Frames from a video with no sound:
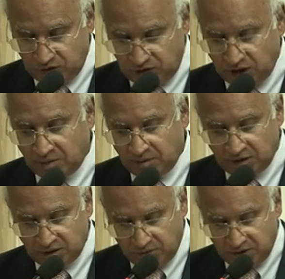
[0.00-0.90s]

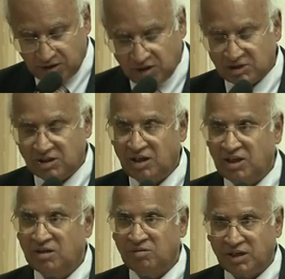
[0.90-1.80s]
German, Swiss,
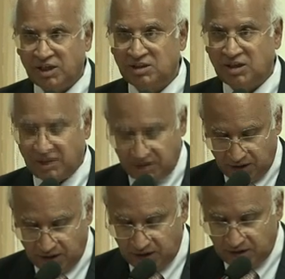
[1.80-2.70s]
Australian, vocational
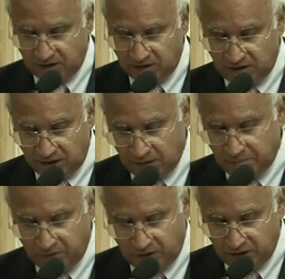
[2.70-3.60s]
education,
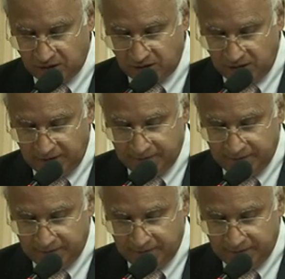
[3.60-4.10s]
Singaporeans.